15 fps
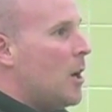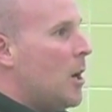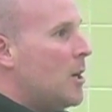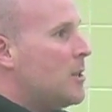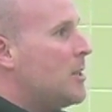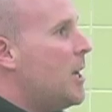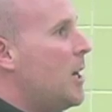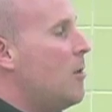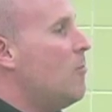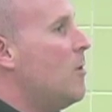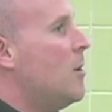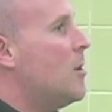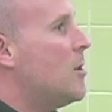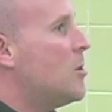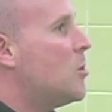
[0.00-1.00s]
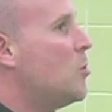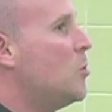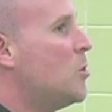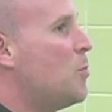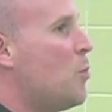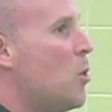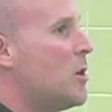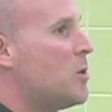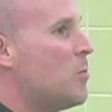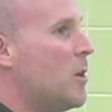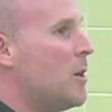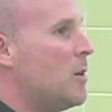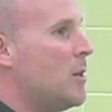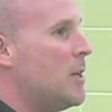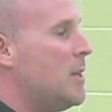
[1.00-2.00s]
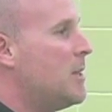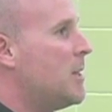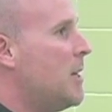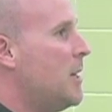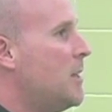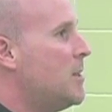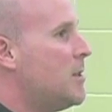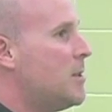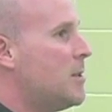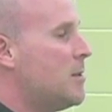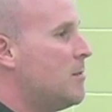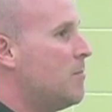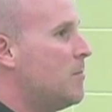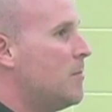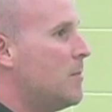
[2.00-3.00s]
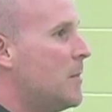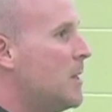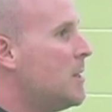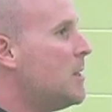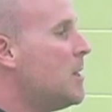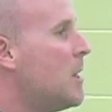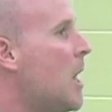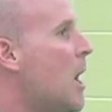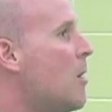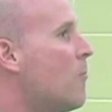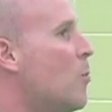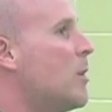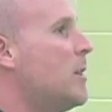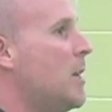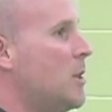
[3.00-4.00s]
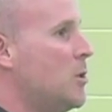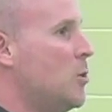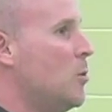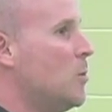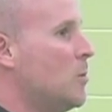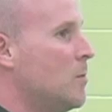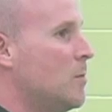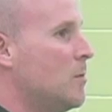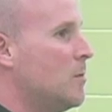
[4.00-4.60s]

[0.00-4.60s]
us getting rid of the school sports when these kids, this is a lot of what they do.